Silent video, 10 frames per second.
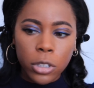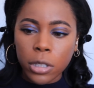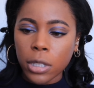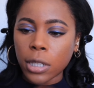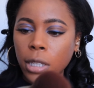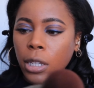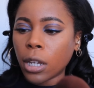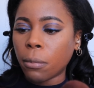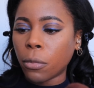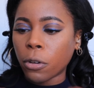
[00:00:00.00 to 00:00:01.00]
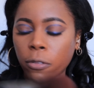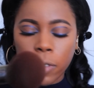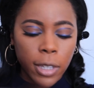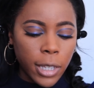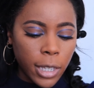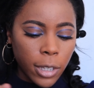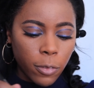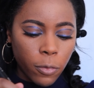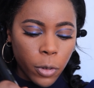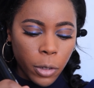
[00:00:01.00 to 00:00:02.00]
This is the Morphe
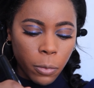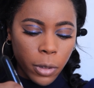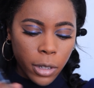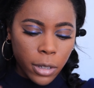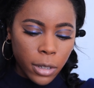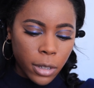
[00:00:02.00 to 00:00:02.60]
E41.